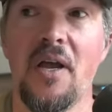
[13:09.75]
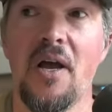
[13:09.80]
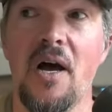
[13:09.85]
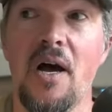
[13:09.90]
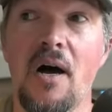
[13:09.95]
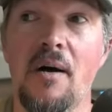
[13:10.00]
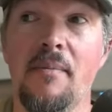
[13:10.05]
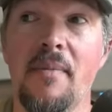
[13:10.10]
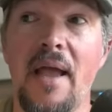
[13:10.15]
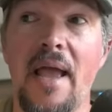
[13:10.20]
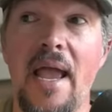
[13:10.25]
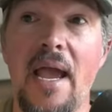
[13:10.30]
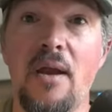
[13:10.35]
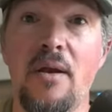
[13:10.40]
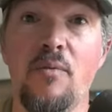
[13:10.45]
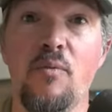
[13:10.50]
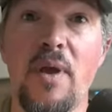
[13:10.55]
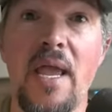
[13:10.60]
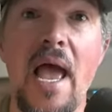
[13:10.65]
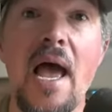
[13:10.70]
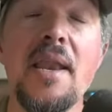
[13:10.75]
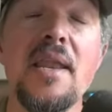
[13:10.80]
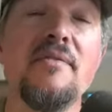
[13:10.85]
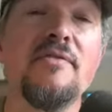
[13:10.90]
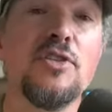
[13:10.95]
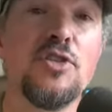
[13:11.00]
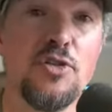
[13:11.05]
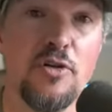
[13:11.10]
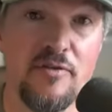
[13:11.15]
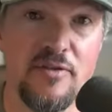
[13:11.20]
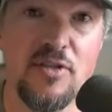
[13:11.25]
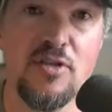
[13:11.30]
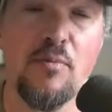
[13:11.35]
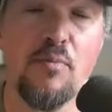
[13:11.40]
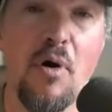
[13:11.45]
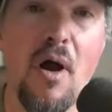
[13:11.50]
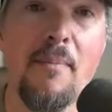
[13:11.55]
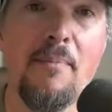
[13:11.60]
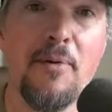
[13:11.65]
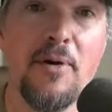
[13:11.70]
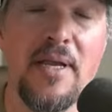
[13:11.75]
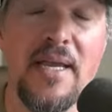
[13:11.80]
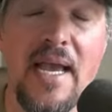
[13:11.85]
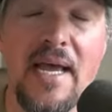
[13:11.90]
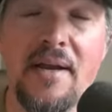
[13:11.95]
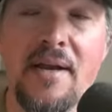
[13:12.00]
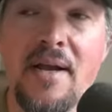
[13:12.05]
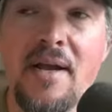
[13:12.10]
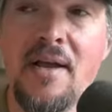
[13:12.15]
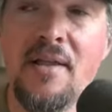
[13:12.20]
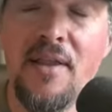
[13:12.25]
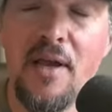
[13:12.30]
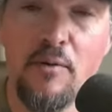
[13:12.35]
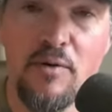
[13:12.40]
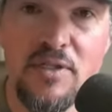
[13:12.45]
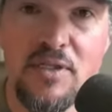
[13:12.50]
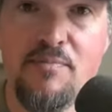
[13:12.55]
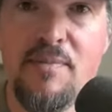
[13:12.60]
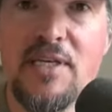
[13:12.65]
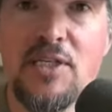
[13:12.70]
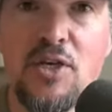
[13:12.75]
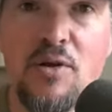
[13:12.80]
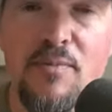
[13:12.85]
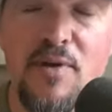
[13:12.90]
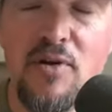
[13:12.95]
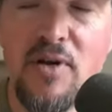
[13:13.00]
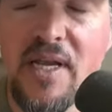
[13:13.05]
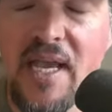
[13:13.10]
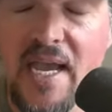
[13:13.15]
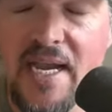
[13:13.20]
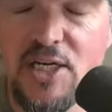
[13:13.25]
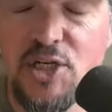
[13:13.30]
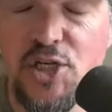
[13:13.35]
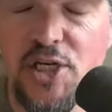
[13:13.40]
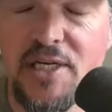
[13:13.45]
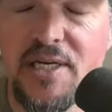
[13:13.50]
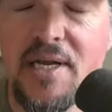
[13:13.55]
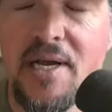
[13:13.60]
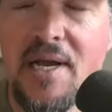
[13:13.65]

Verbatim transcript: um, and we hadn't even serviced the property yet. There was miscommunication.